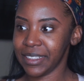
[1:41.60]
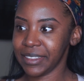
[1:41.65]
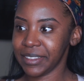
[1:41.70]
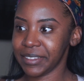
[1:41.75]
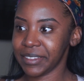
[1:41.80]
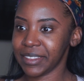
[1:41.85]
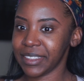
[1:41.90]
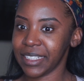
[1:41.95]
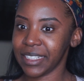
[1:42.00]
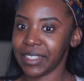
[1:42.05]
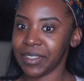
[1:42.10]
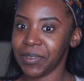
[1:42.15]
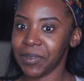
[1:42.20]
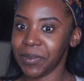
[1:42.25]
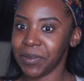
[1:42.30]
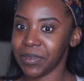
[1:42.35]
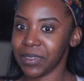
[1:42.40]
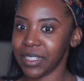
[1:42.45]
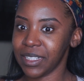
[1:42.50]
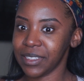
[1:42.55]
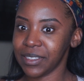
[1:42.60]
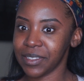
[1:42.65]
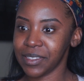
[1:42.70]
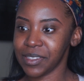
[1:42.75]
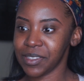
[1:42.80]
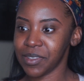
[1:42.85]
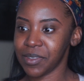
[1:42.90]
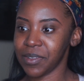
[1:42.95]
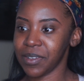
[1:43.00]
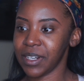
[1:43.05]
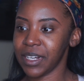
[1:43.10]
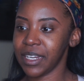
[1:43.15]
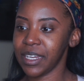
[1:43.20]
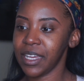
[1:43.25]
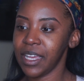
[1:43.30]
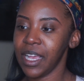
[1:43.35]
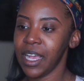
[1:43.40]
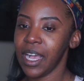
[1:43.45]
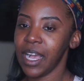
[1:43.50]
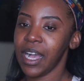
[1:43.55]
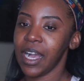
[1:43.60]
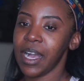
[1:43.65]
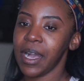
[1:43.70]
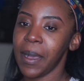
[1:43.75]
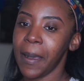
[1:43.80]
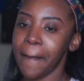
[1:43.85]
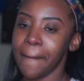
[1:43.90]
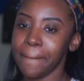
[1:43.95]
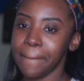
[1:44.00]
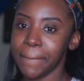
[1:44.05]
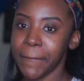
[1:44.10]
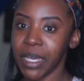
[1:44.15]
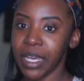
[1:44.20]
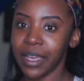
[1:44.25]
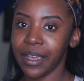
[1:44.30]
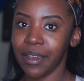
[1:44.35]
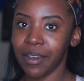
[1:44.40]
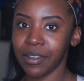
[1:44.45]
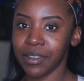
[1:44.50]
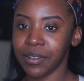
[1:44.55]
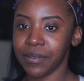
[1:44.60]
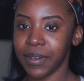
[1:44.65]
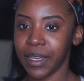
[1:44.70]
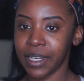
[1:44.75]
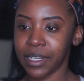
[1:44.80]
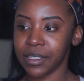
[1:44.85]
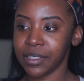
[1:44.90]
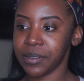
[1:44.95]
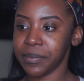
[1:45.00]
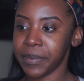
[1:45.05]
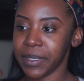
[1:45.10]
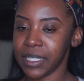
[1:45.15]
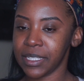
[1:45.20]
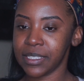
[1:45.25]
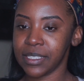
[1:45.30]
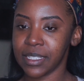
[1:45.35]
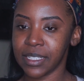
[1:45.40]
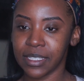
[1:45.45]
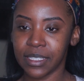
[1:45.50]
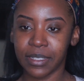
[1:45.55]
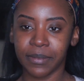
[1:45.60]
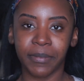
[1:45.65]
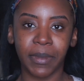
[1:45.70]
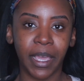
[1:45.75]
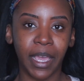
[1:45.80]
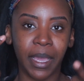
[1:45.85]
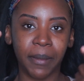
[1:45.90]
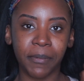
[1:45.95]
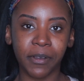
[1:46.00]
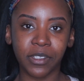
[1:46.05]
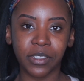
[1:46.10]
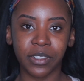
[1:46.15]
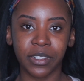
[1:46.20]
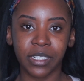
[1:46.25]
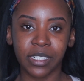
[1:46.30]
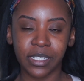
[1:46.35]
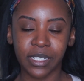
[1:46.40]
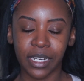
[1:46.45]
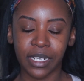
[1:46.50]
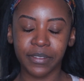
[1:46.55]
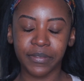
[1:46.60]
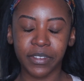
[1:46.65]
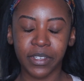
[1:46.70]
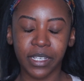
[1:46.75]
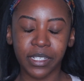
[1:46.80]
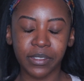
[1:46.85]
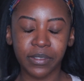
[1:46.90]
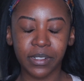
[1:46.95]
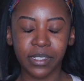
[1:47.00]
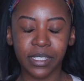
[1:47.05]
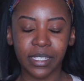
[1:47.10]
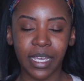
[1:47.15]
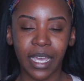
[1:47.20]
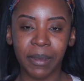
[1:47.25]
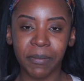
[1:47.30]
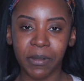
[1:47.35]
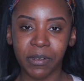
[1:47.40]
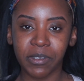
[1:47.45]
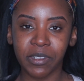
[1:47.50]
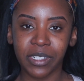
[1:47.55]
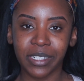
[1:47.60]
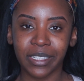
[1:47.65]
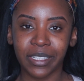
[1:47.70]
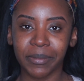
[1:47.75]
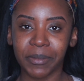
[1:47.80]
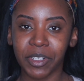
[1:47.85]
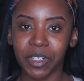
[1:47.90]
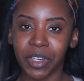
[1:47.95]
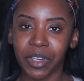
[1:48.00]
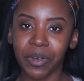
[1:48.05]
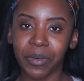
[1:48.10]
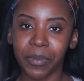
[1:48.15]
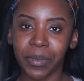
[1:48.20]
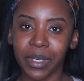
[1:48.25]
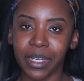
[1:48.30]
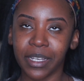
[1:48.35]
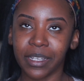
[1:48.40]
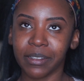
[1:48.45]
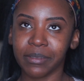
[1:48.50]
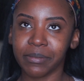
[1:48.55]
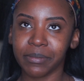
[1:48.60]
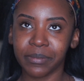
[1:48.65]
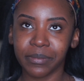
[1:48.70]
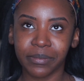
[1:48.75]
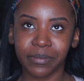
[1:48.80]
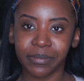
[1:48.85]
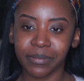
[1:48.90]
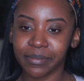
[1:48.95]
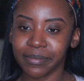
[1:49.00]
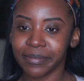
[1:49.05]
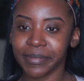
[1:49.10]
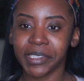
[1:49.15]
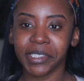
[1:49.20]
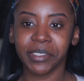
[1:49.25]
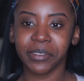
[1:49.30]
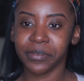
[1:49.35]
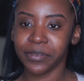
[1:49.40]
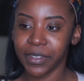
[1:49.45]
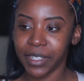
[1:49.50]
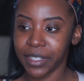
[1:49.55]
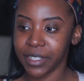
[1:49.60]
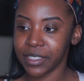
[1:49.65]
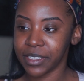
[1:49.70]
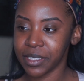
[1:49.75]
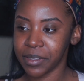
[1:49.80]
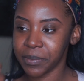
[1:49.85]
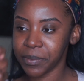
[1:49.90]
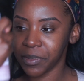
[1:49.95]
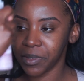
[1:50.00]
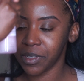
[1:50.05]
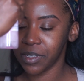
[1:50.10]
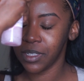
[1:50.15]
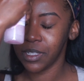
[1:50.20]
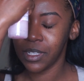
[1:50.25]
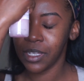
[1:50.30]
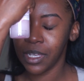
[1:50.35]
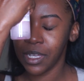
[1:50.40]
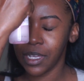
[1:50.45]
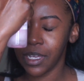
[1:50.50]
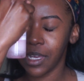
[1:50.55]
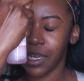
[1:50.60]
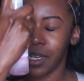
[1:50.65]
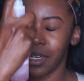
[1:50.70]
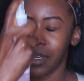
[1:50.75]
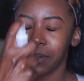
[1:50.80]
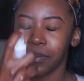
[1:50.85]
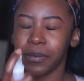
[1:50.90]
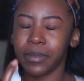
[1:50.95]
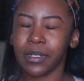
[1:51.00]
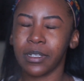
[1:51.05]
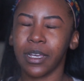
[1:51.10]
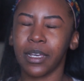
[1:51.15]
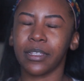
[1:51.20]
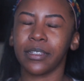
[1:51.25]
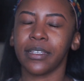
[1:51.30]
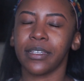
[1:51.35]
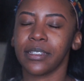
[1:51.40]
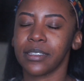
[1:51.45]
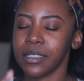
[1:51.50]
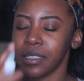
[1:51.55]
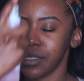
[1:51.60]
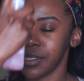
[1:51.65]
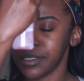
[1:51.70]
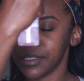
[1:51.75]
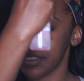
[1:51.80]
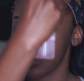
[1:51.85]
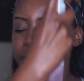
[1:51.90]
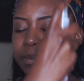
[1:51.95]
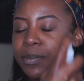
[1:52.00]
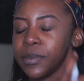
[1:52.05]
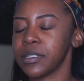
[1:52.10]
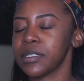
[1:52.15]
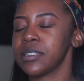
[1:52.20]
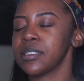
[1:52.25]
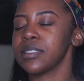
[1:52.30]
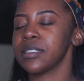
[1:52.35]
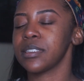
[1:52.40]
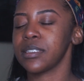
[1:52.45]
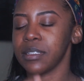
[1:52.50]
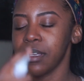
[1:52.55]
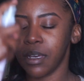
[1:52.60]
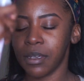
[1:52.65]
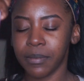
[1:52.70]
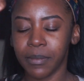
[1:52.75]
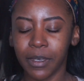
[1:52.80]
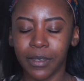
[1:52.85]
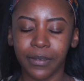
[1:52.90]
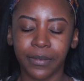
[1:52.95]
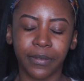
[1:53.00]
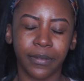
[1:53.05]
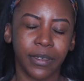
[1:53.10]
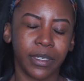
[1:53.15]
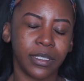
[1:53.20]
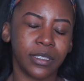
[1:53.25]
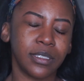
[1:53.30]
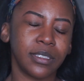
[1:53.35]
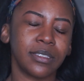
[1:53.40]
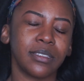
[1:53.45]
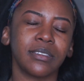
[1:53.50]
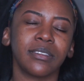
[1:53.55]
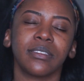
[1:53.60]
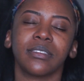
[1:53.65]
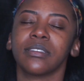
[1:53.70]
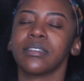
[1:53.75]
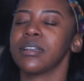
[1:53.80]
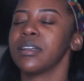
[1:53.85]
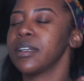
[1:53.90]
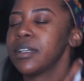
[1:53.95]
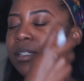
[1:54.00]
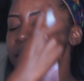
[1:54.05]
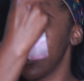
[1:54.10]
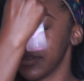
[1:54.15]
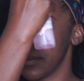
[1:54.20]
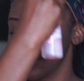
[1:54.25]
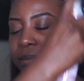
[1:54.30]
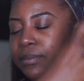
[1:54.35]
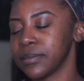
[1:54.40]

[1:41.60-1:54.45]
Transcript: in is like a whole nother story. But on the regular basis, and my eyebrows are already done. If you guys want to see eyebrow routine, let me know, but it's very simple. But I like to just spritz this on my face to start,